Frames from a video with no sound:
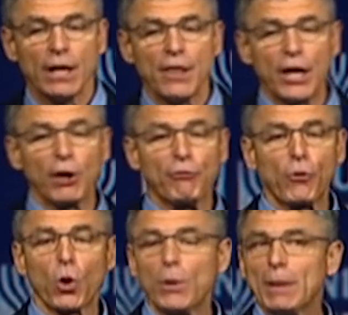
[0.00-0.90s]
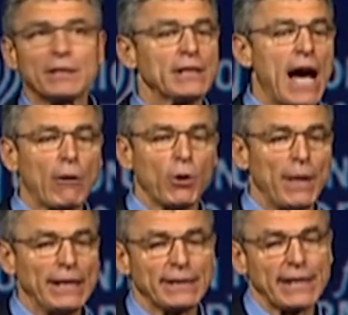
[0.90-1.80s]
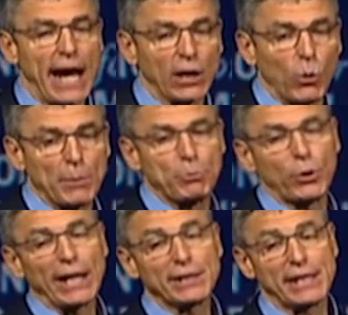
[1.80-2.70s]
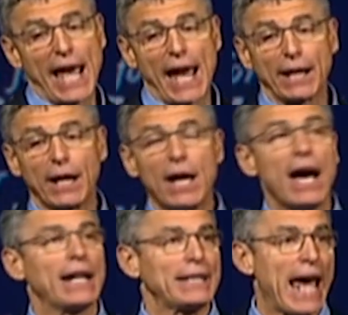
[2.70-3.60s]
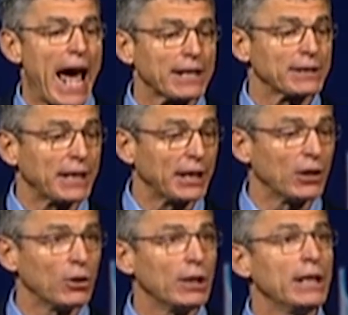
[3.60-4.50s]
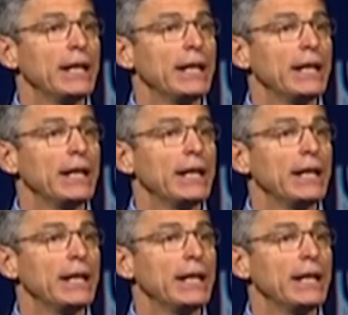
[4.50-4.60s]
Therefore, we must not remain silent when price tag attacks kill